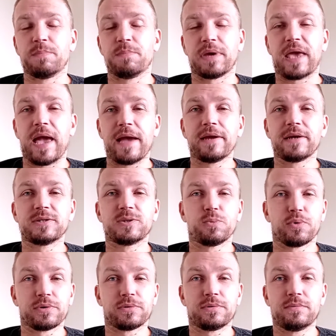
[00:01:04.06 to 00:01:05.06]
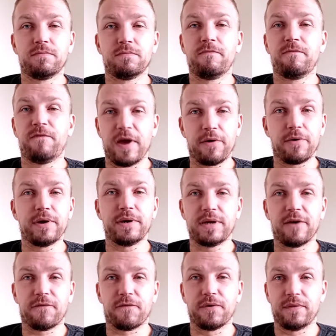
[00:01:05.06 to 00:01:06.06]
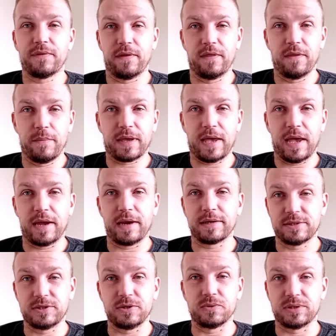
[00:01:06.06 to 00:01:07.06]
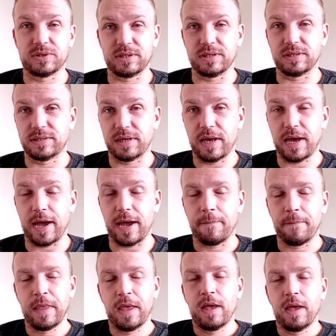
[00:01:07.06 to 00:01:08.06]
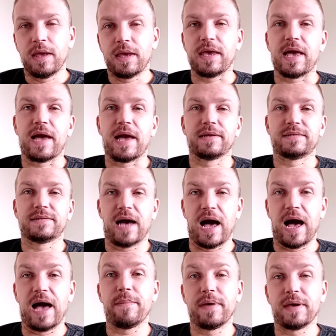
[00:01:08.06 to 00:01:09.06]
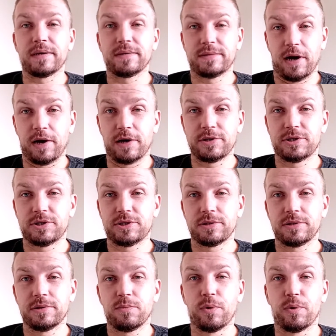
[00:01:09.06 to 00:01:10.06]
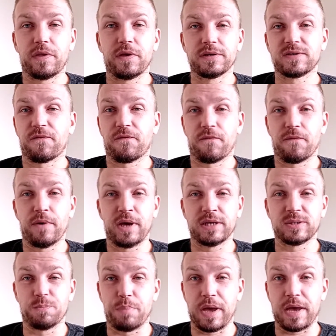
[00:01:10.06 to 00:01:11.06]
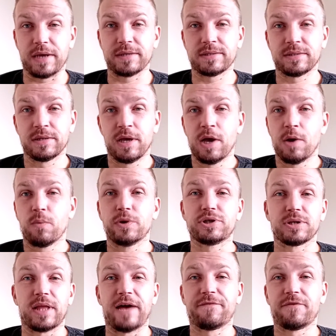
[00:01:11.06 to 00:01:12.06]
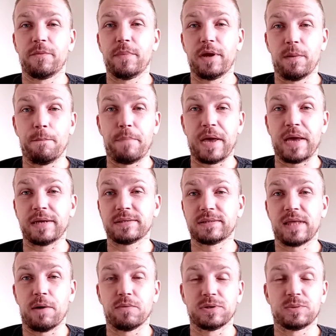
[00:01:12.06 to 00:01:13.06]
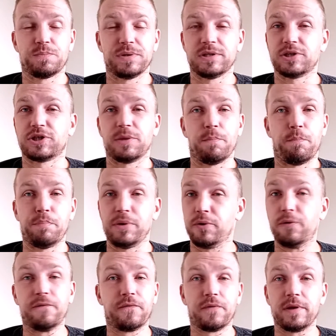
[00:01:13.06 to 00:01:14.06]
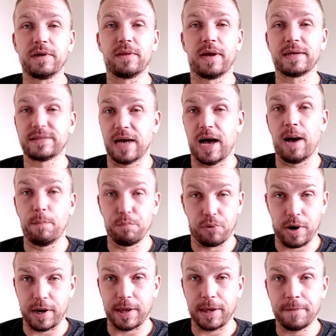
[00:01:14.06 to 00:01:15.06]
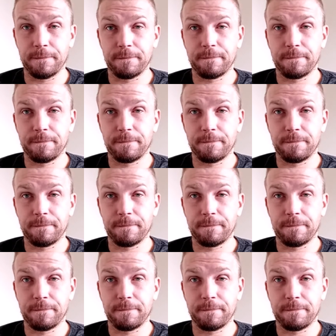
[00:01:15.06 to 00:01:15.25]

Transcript: mechanics were very different than the mechanics you see today. He had a timing touch with his base, which left him in a base that was positioned beautifully like Tom Brady.